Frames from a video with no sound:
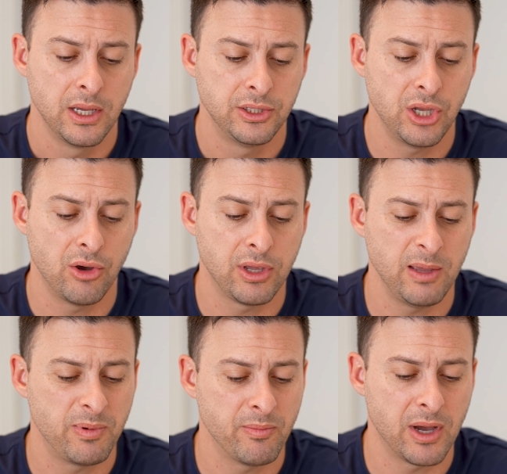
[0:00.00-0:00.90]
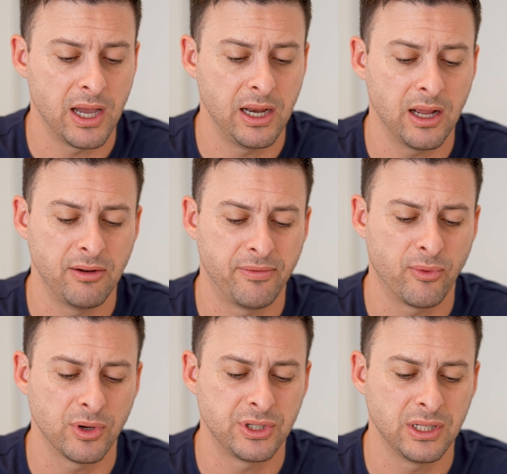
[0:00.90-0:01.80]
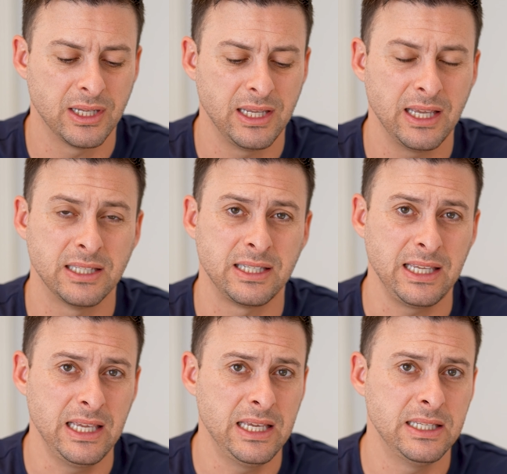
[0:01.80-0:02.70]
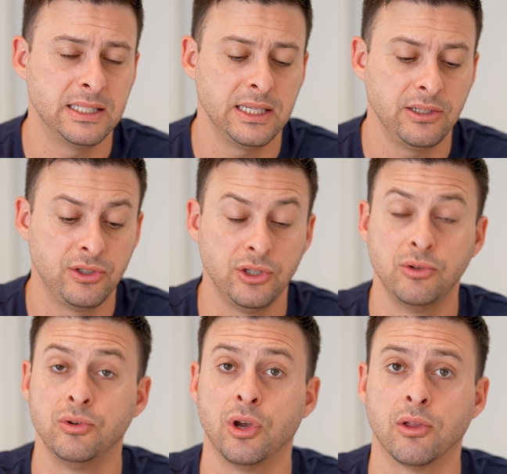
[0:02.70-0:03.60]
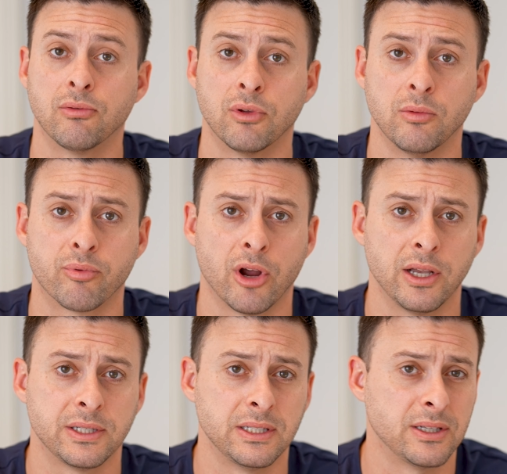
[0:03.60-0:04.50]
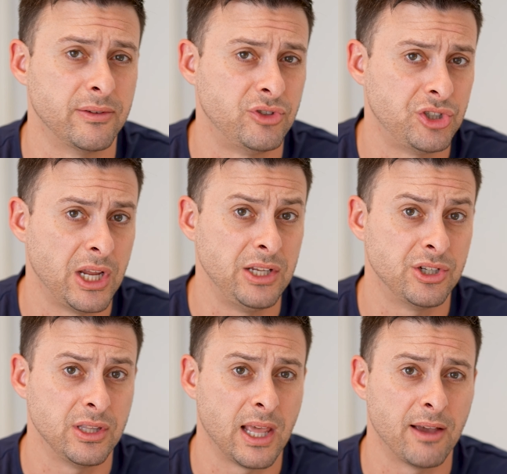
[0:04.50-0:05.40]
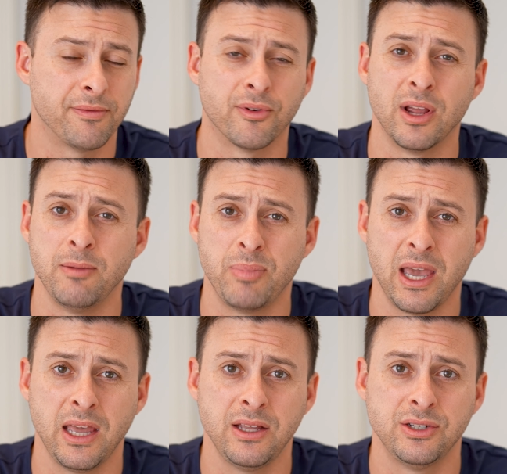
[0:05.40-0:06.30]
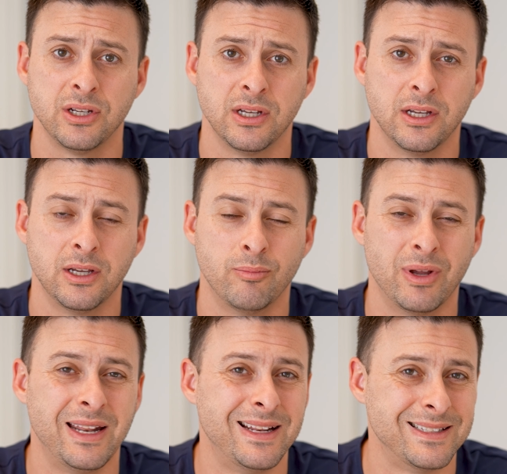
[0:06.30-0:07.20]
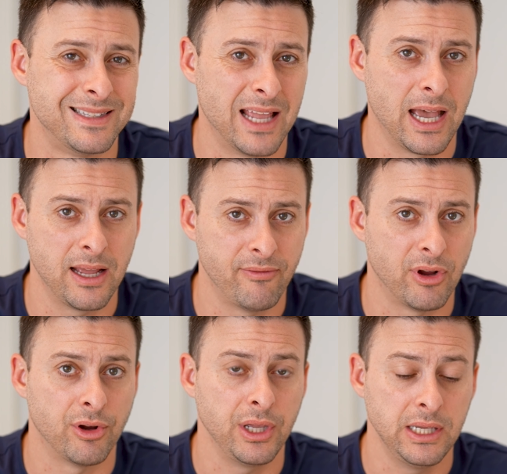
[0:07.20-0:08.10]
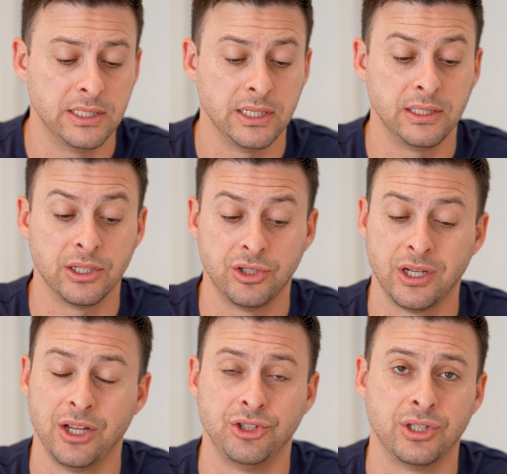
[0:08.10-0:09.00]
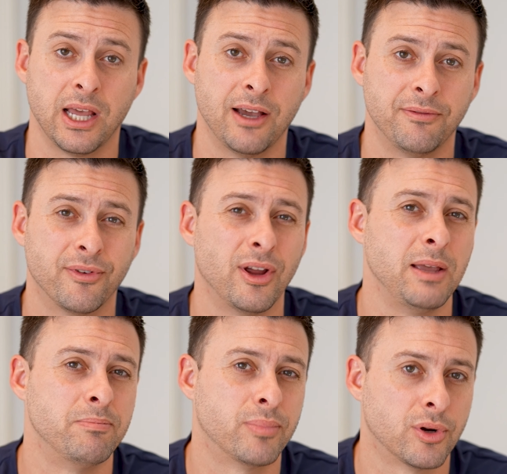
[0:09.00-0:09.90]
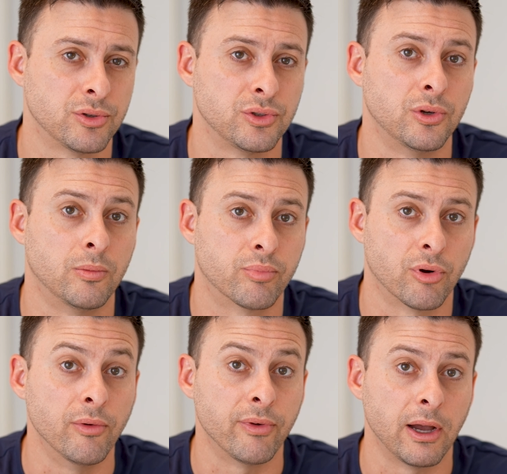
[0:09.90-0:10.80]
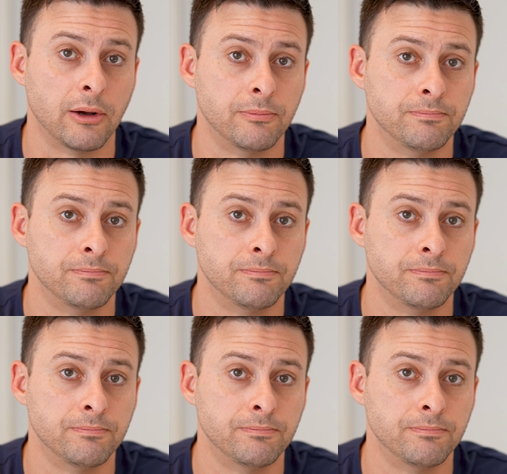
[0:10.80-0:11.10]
So keep in mind, unfortunately, it's easy to go through the process of changing that for a page, but it is not very easy to change that for a personal profile.